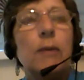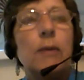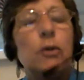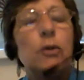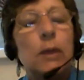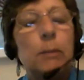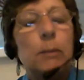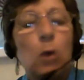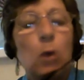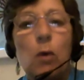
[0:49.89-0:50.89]
having
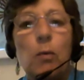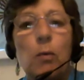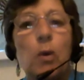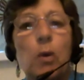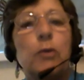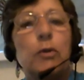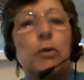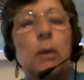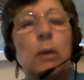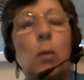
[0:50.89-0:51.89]
dreams of what you
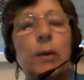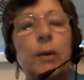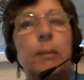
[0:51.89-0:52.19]
truly want